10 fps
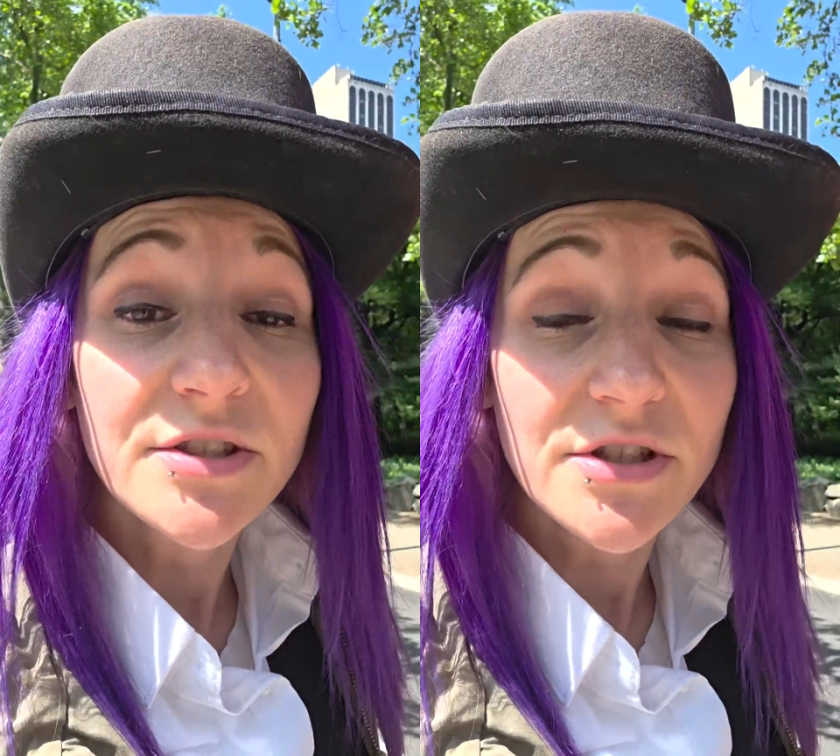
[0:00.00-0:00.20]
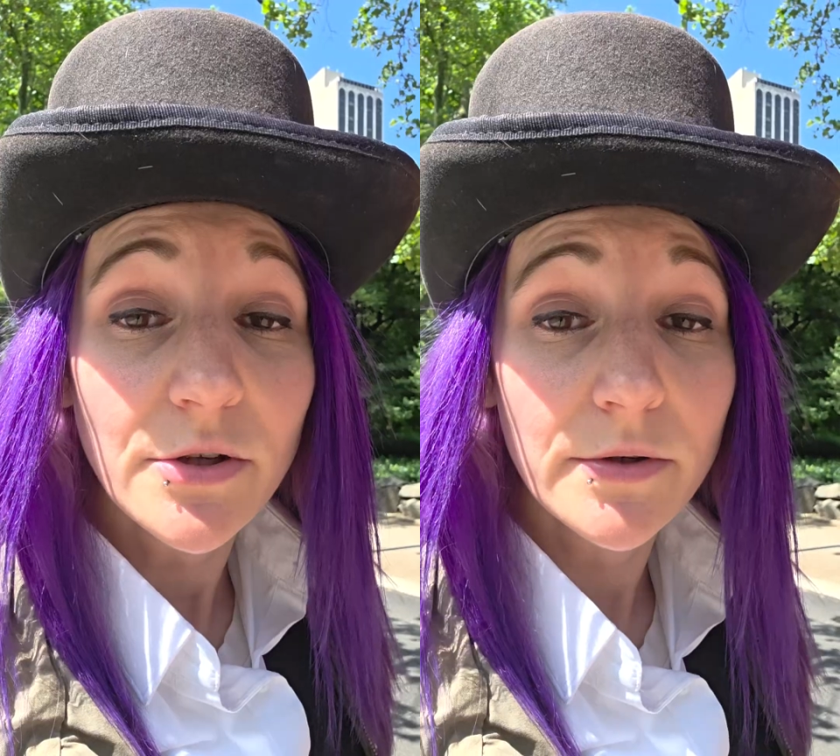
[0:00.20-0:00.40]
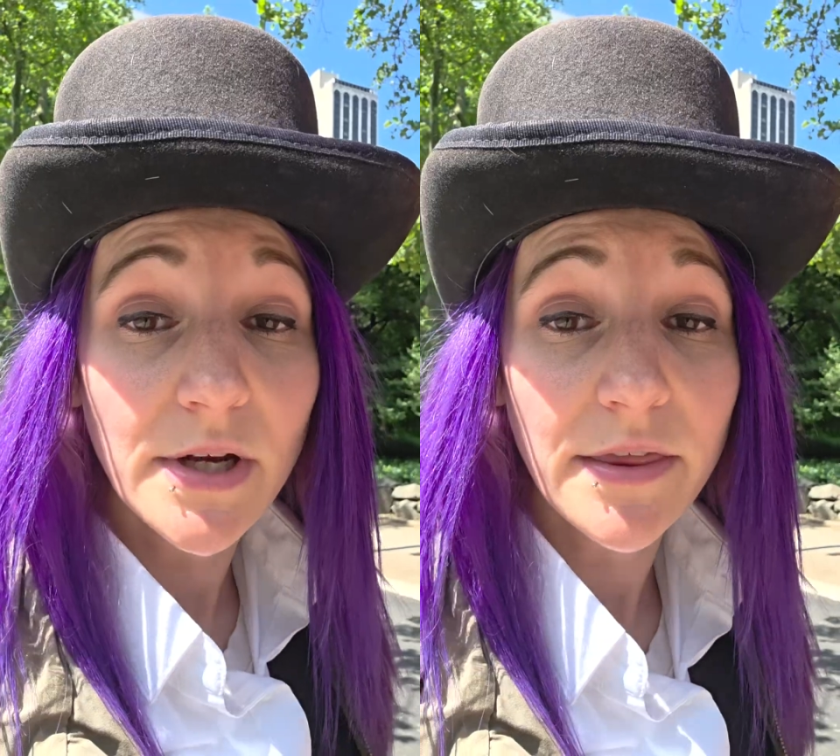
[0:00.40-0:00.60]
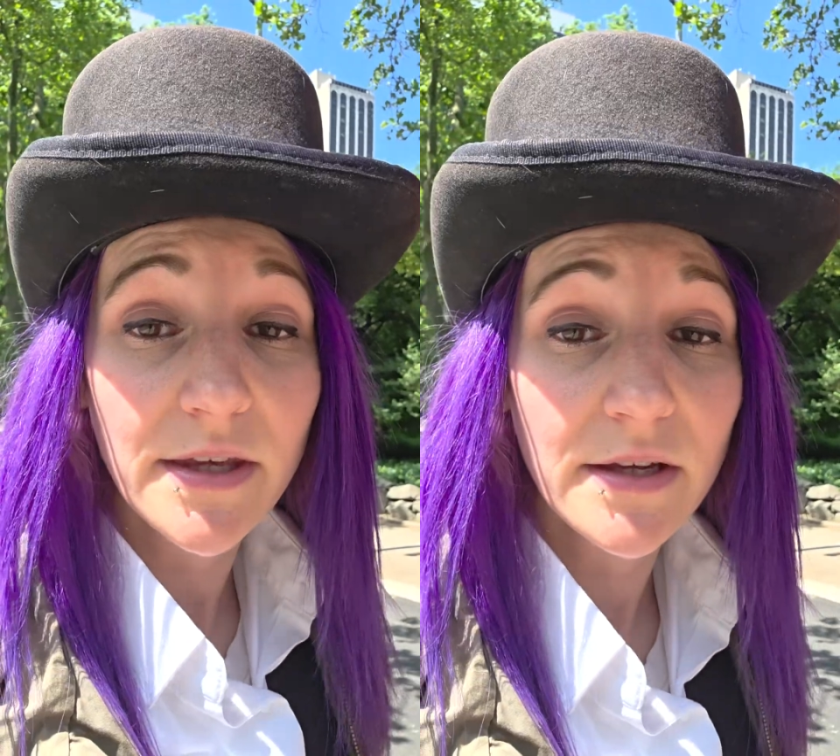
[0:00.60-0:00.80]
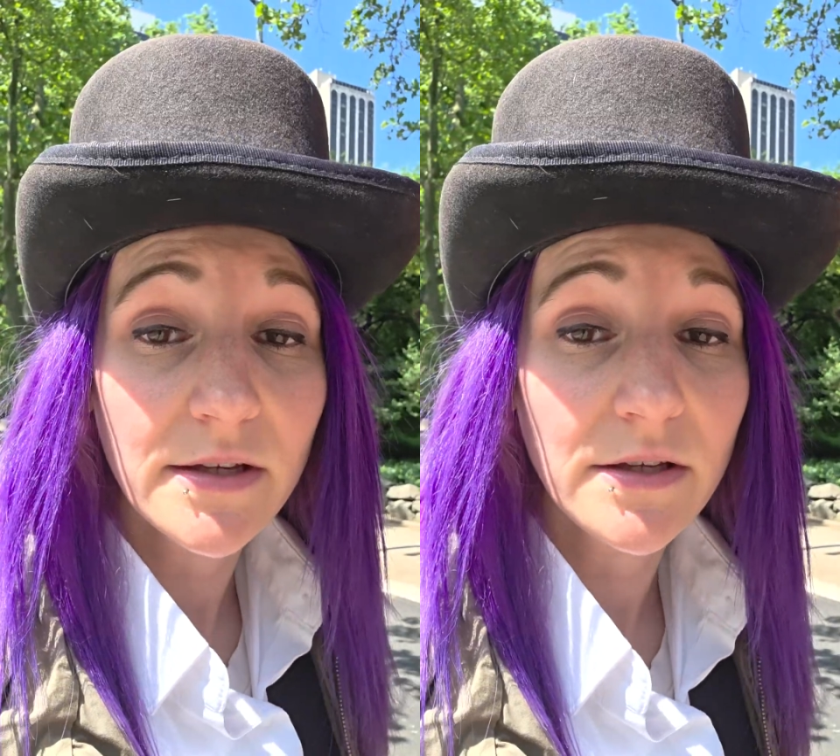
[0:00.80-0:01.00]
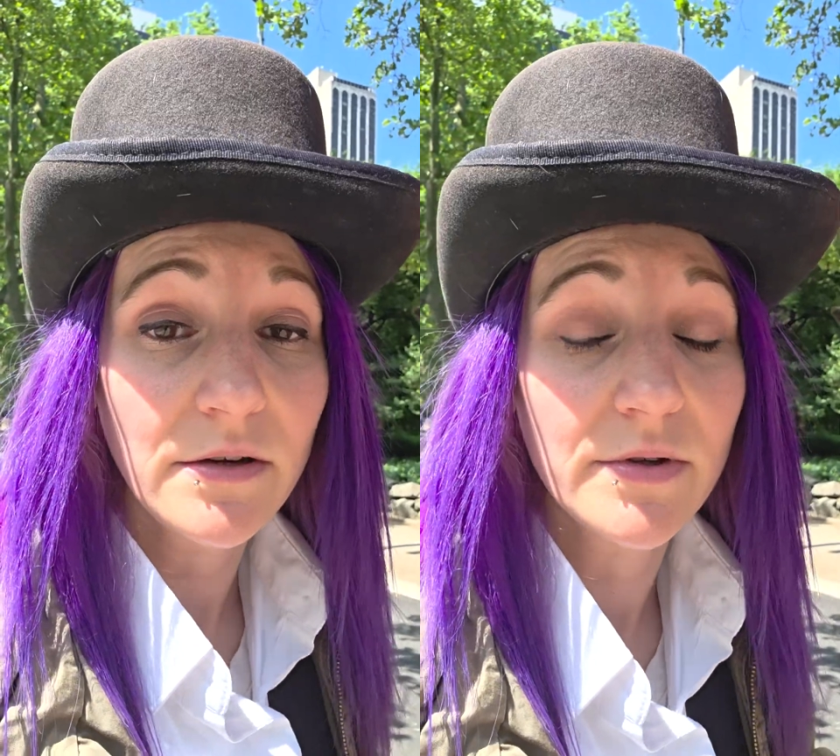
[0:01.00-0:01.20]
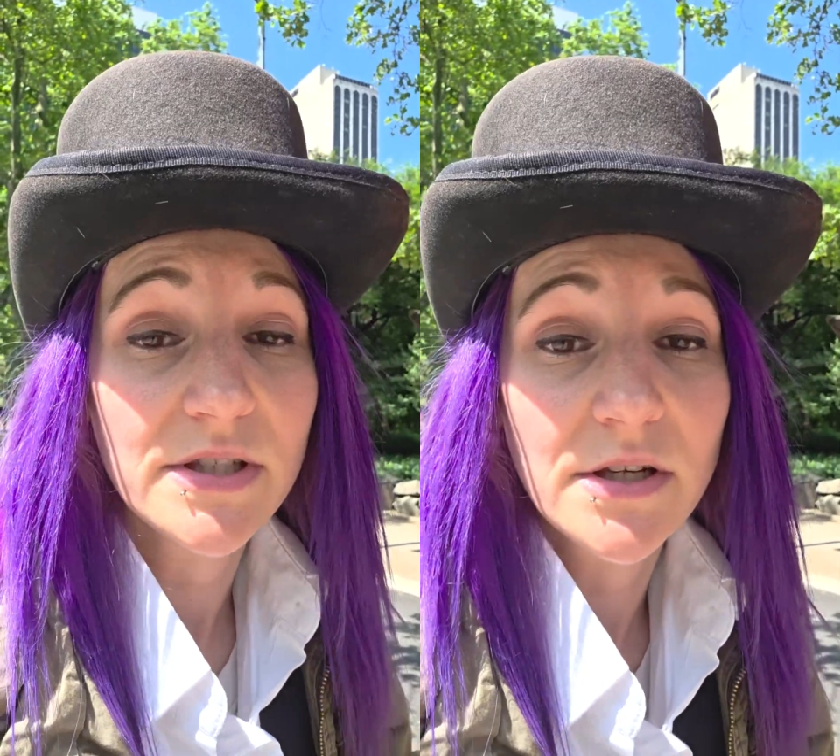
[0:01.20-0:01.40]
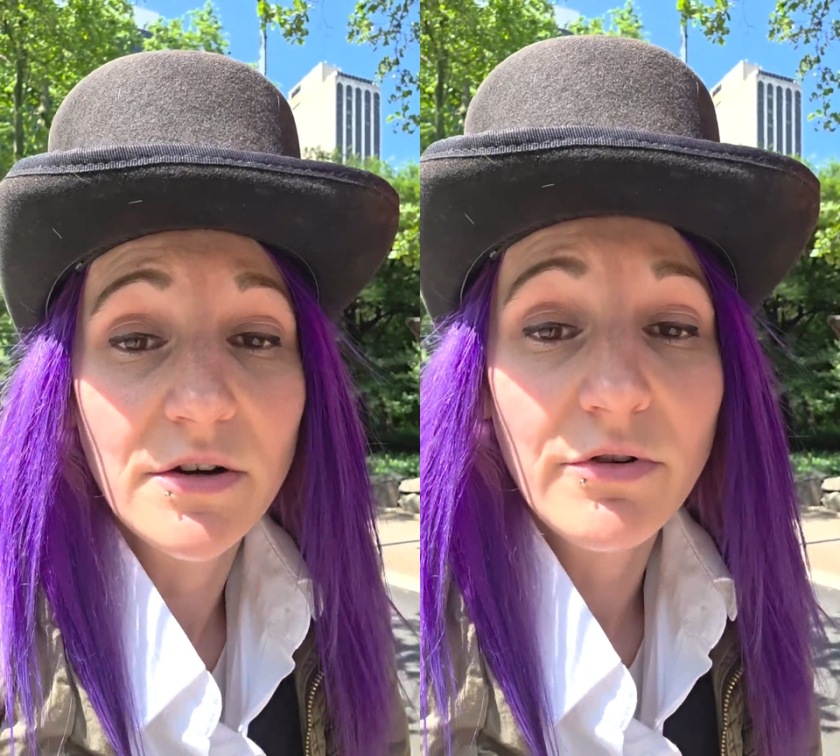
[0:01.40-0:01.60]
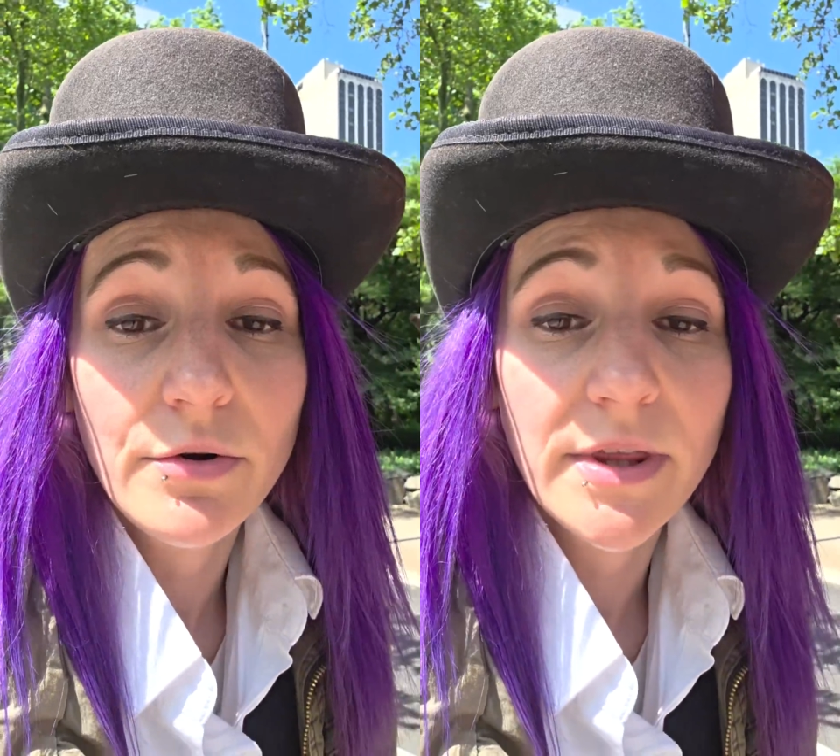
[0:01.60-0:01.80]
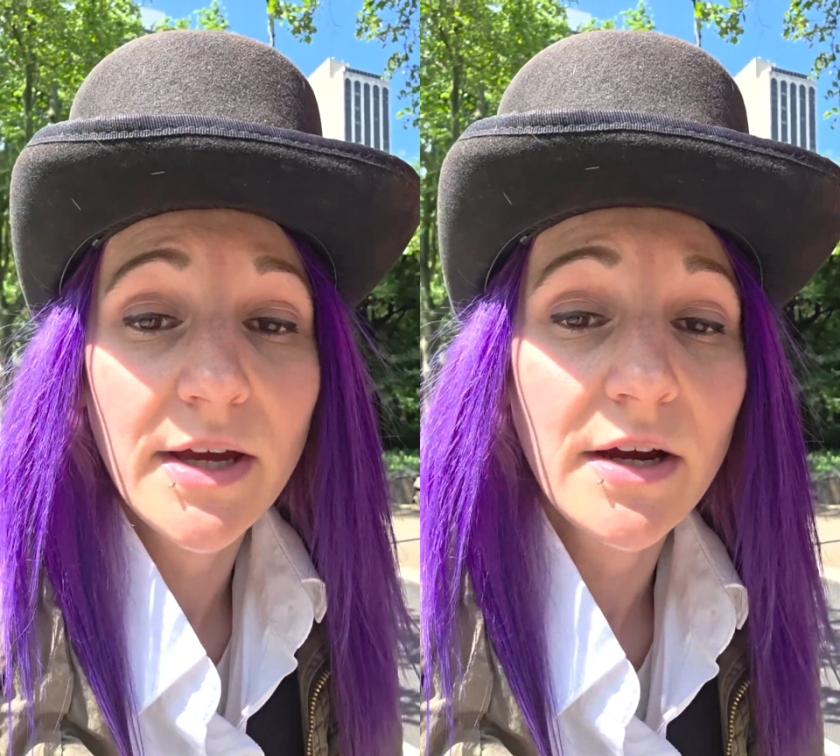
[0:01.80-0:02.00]
just so nothing, you know, is going to
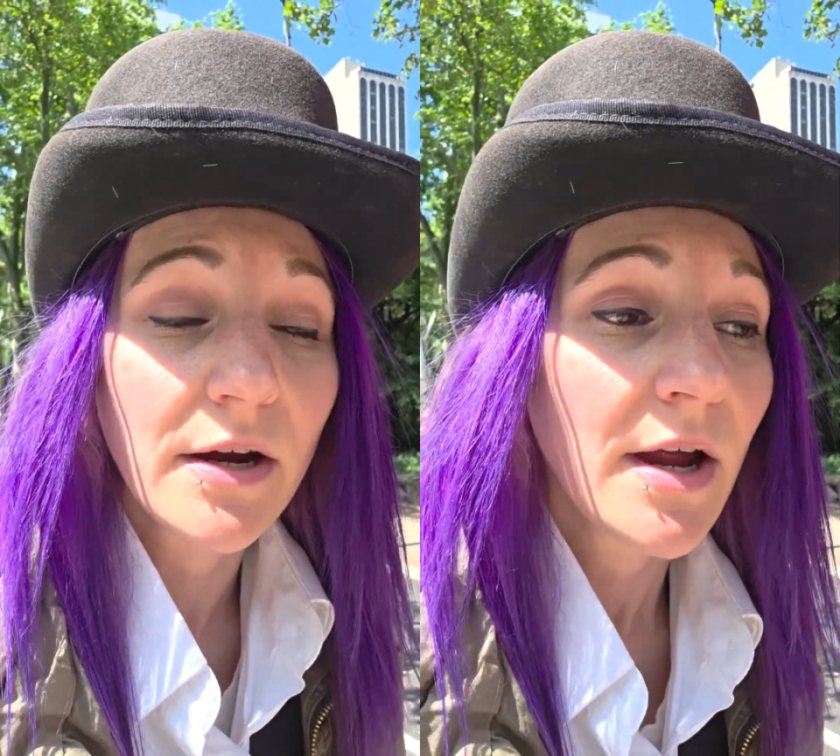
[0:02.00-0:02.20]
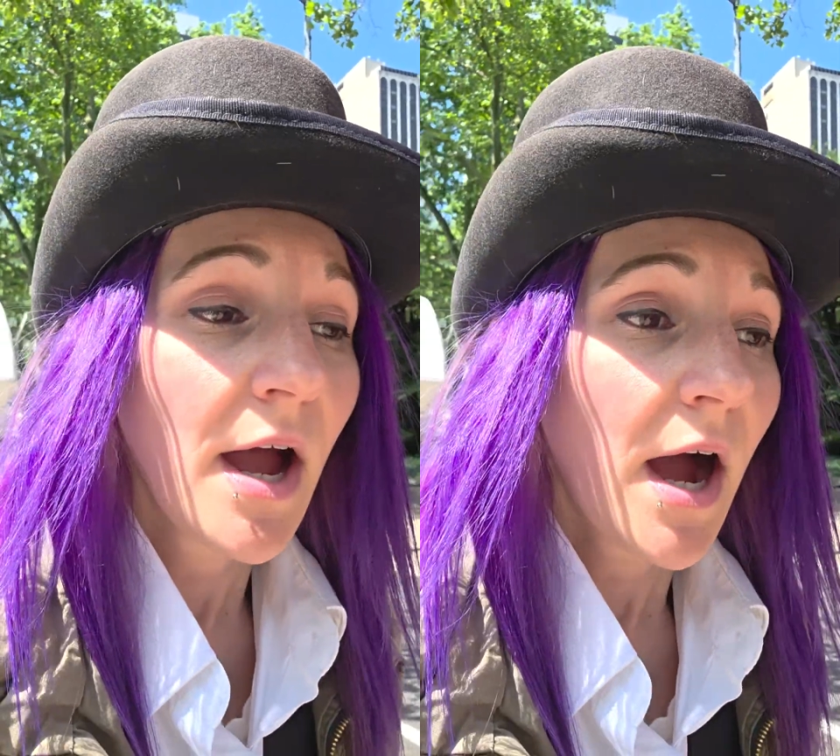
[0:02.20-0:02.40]
grow there.